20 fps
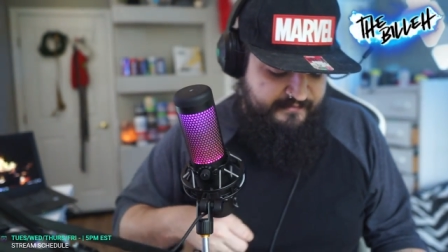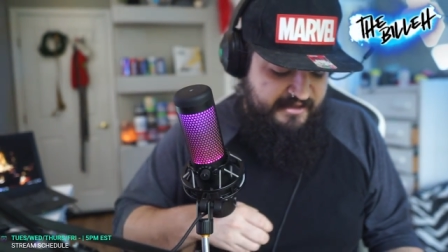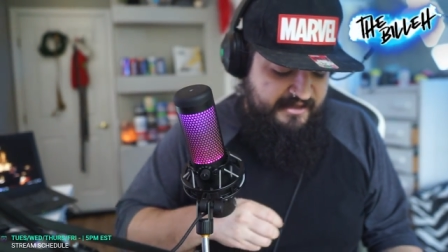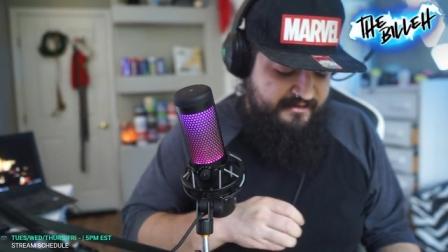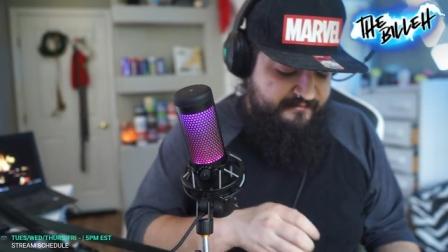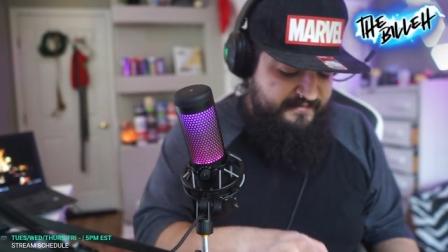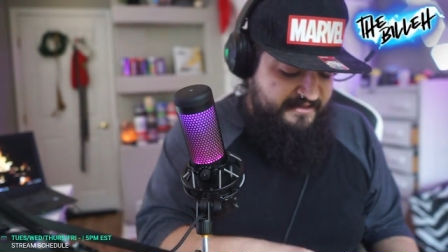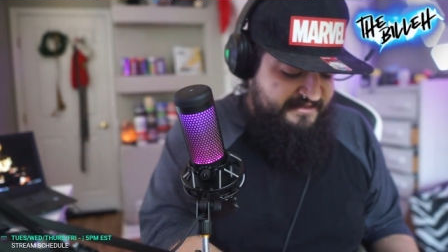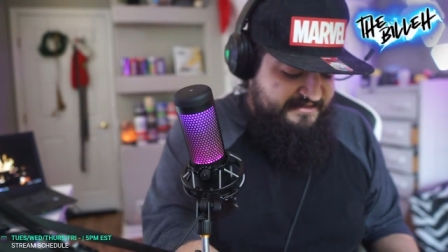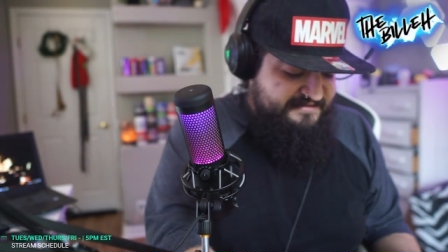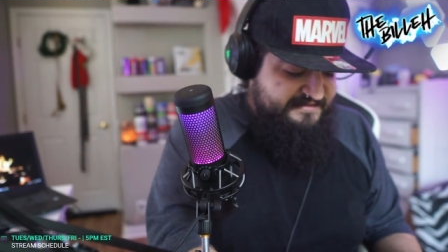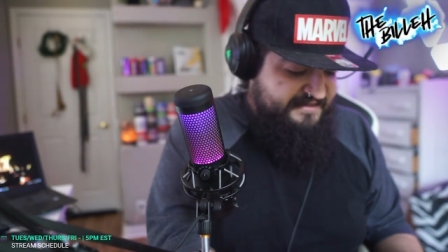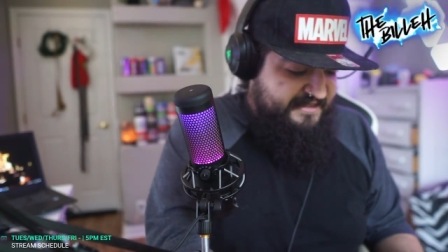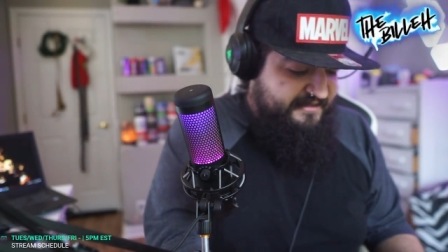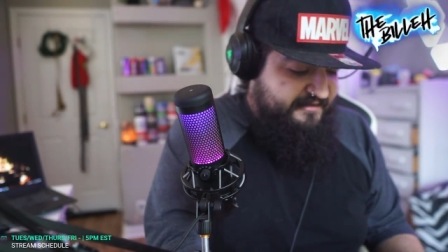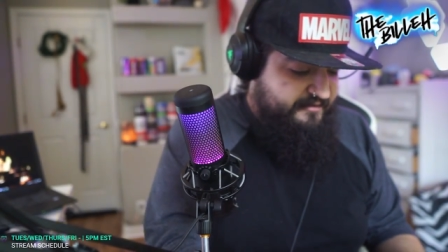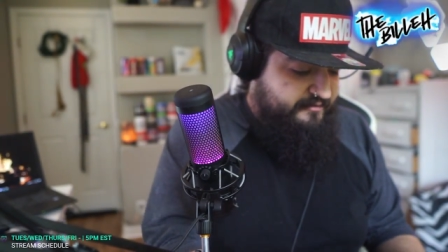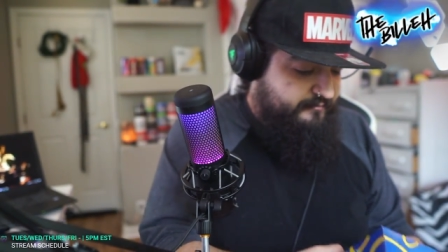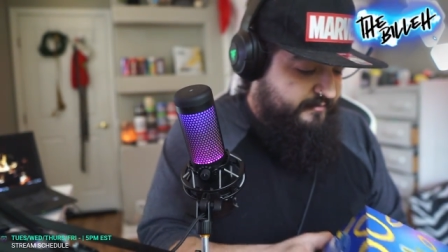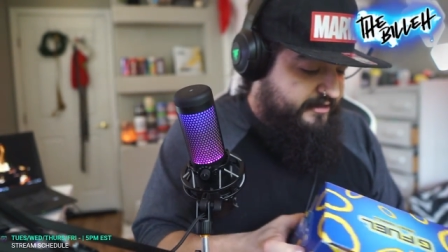I'm not I'm not
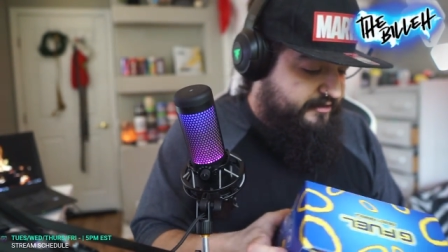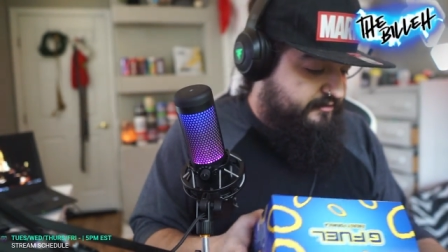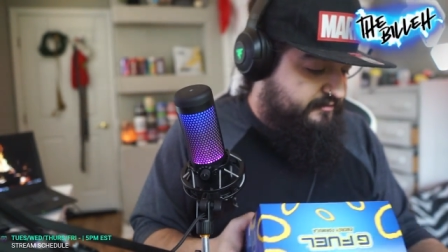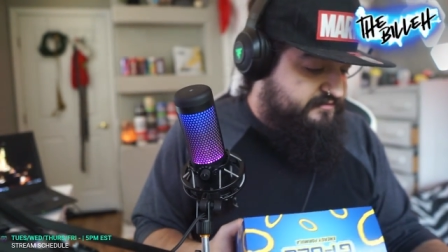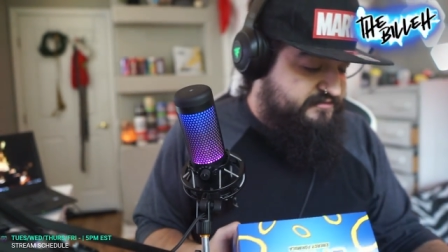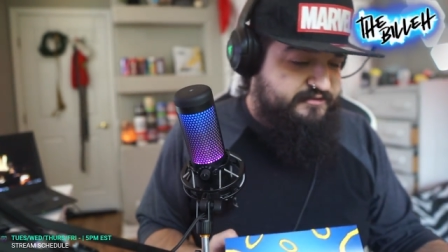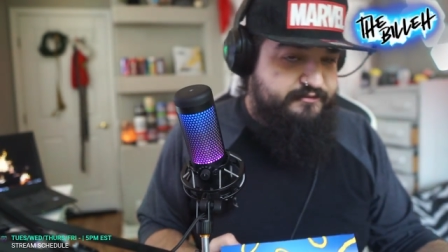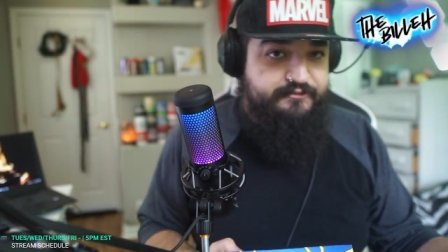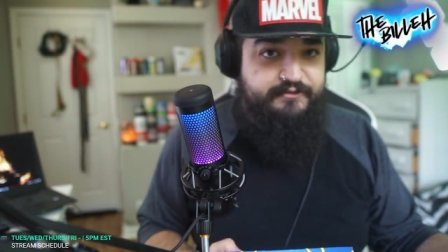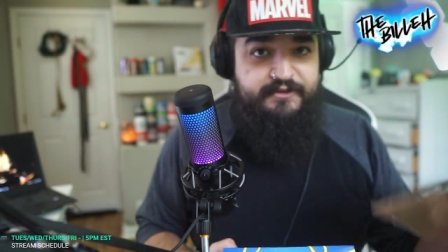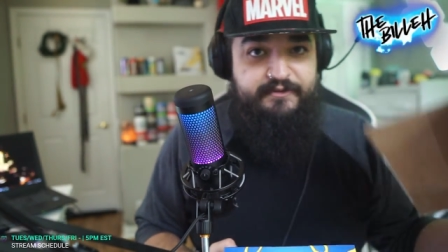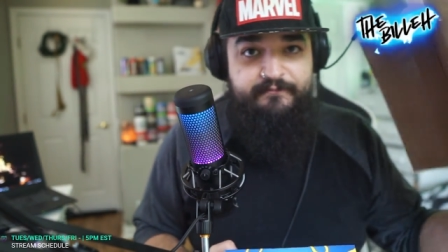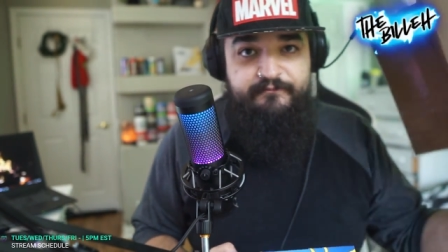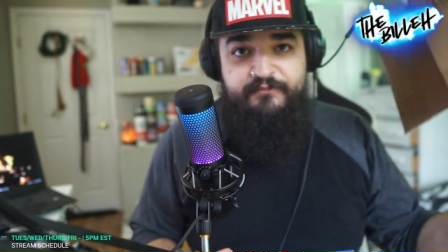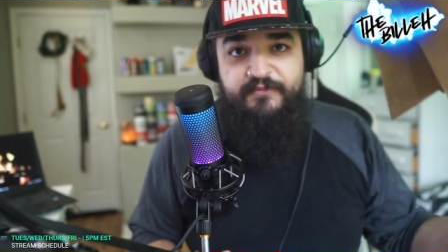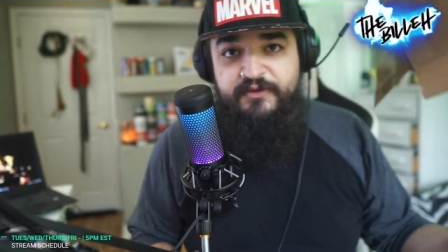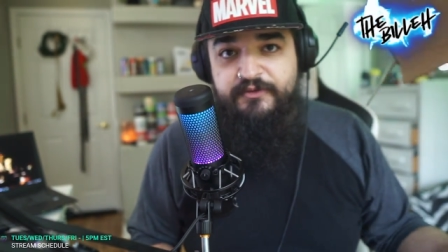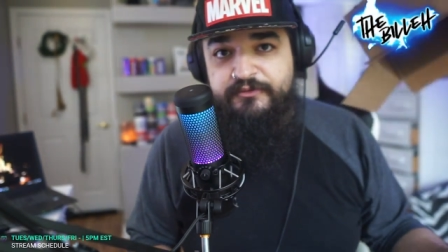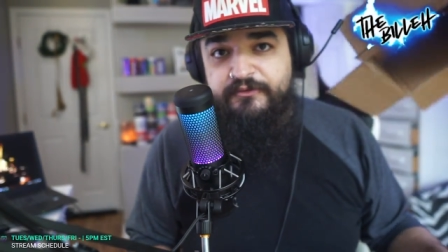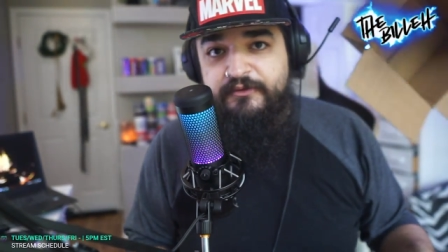excited about it. So
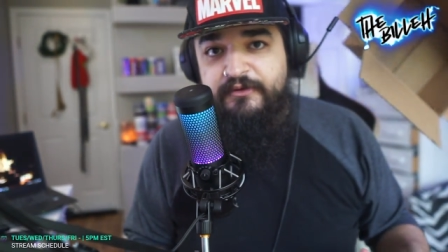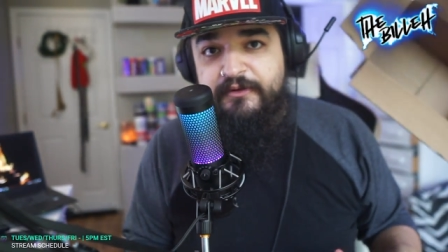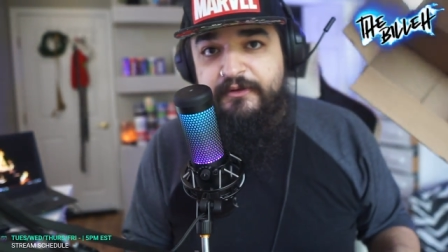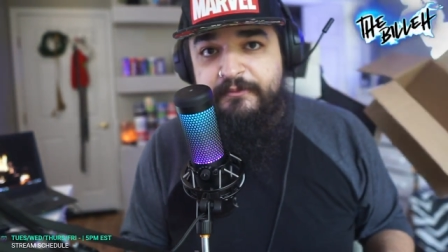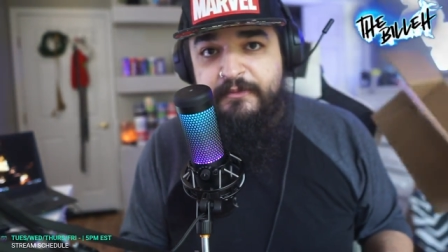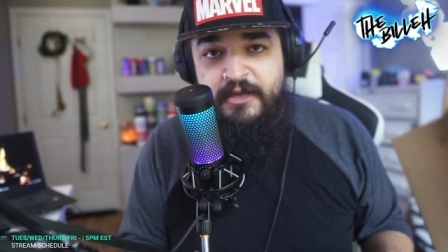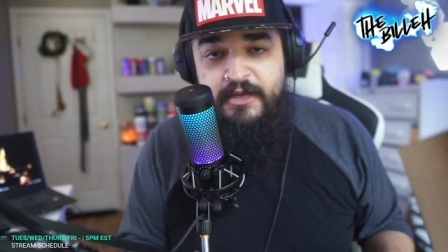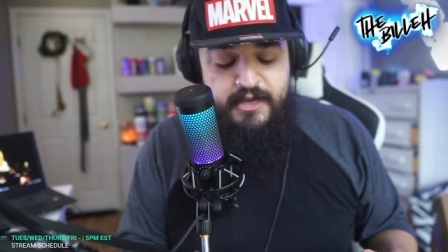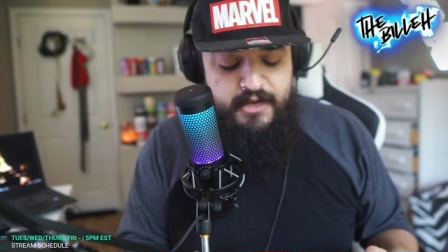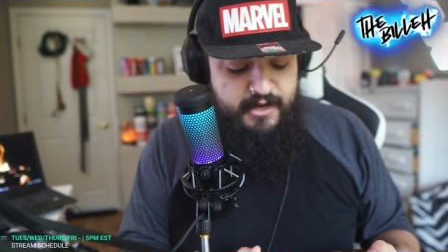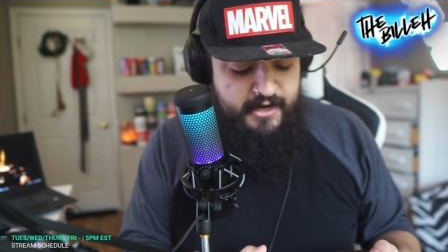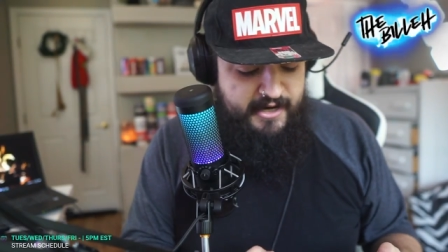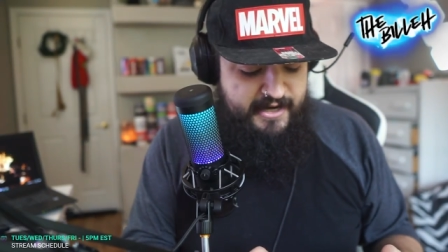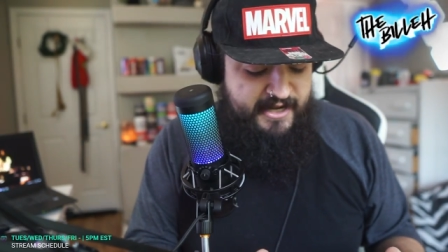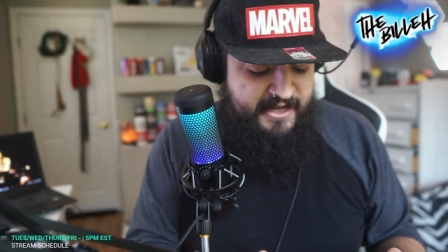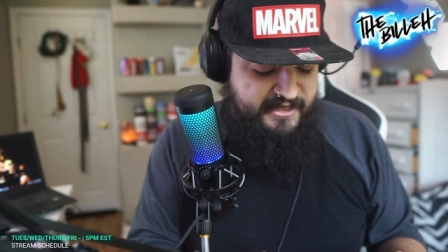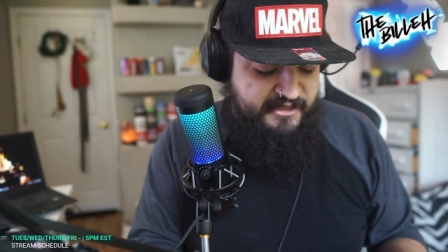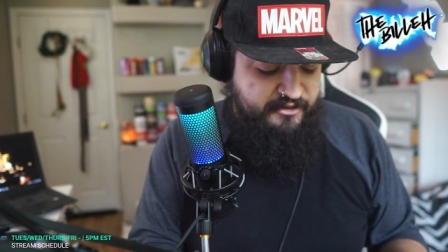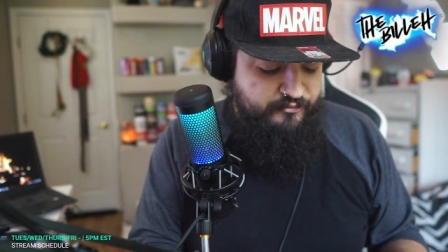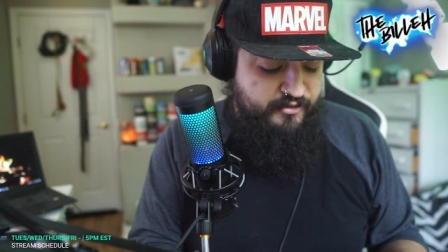uh, uh all
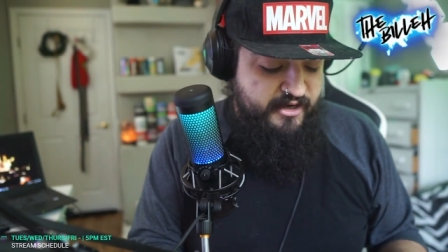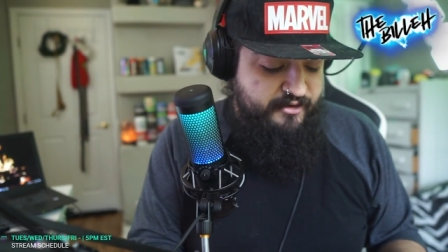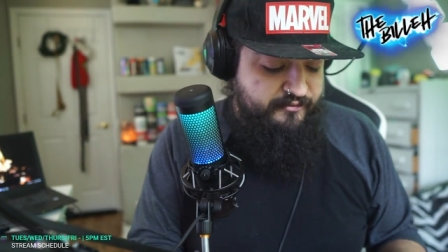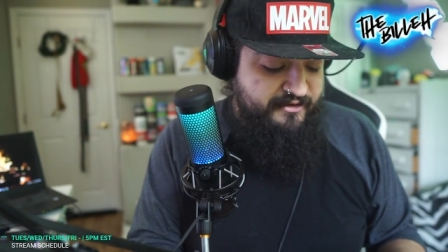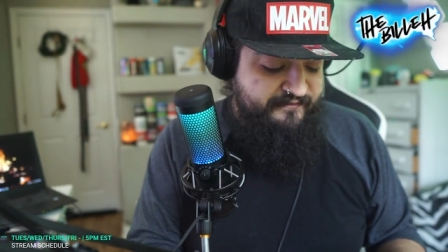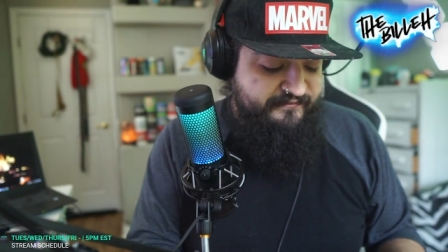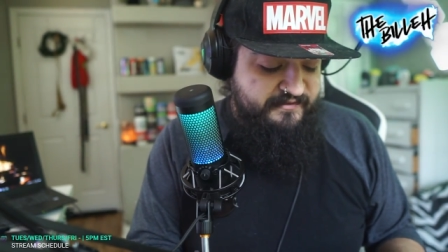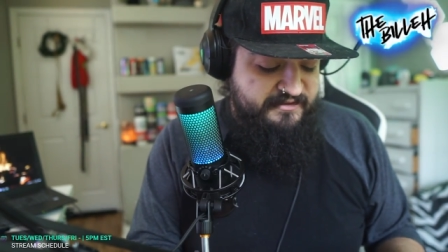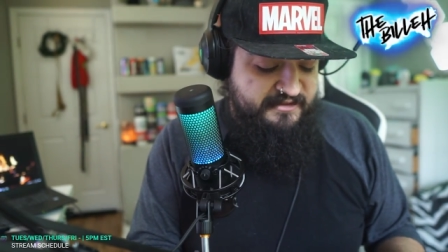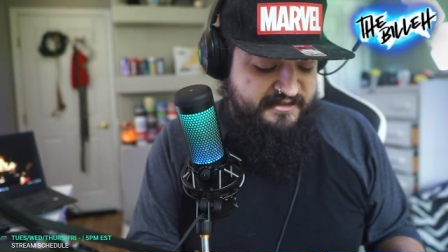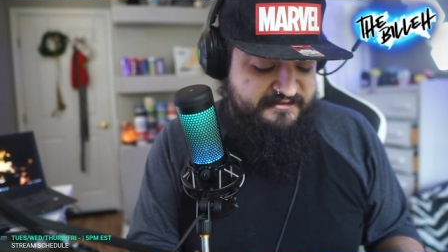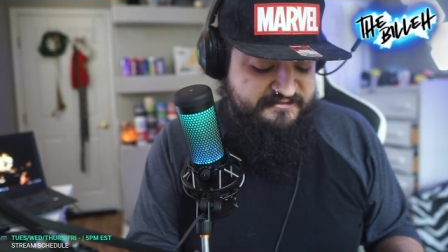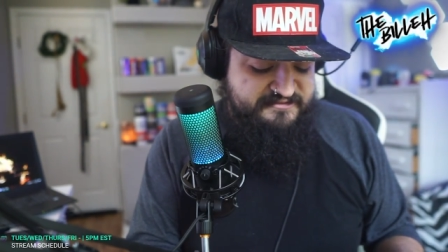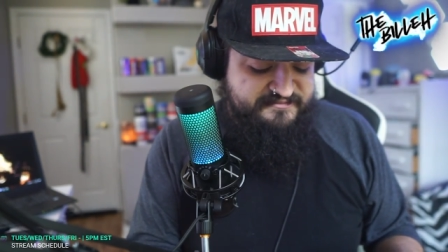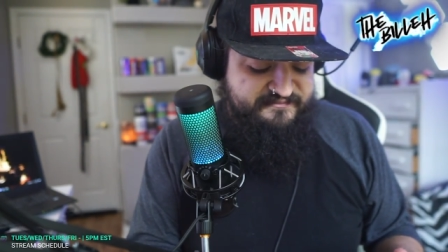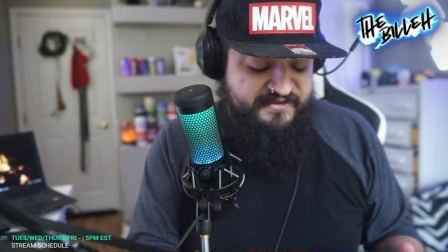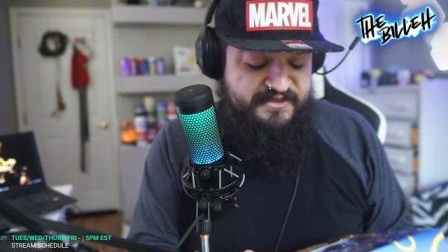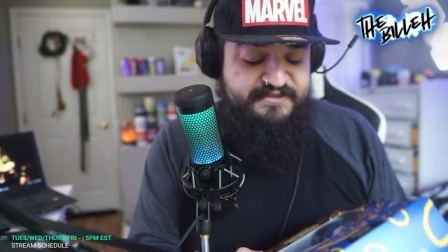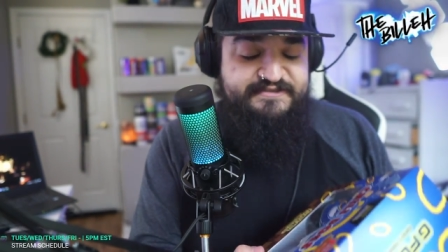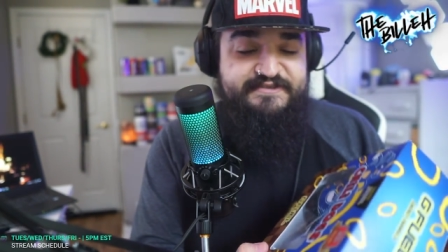right. Anyway, we have the
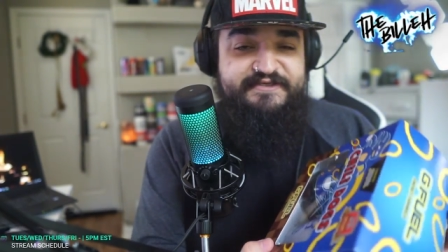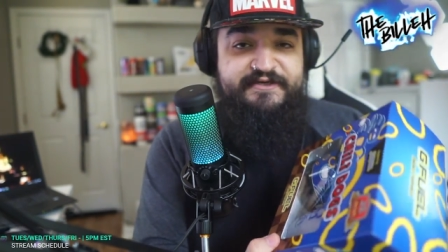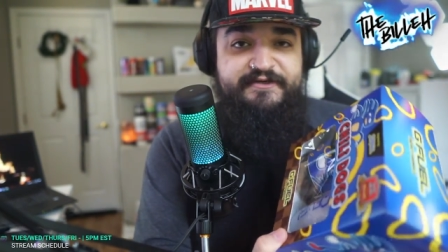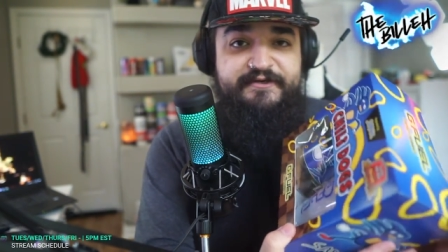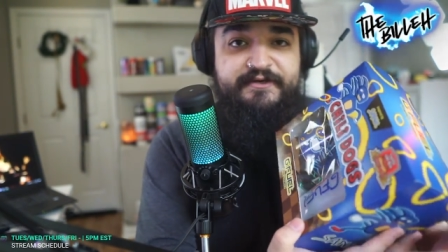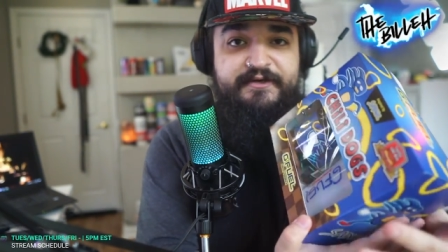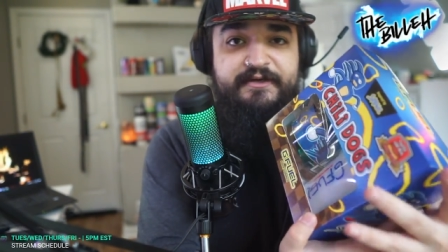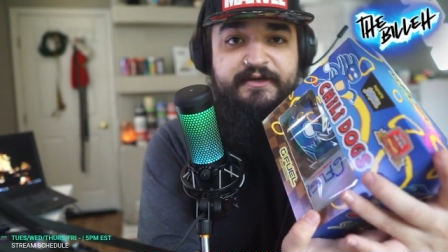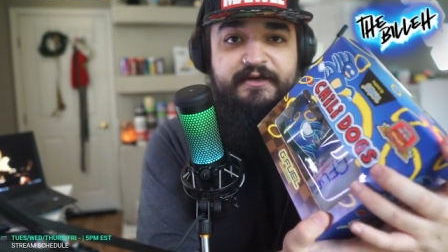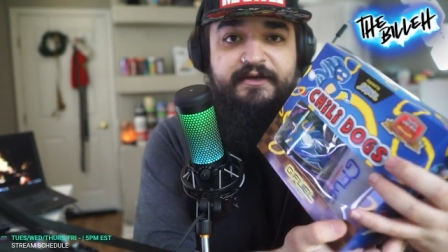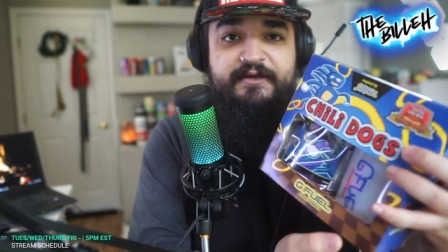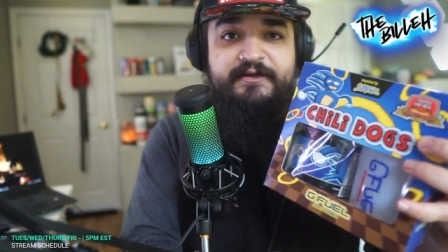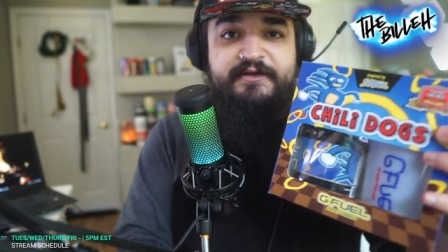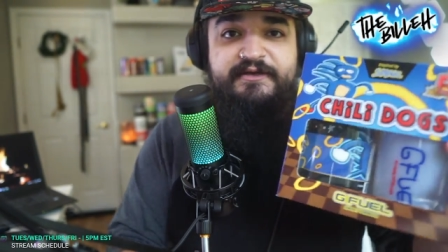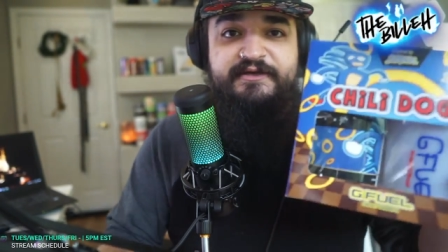collector's box here.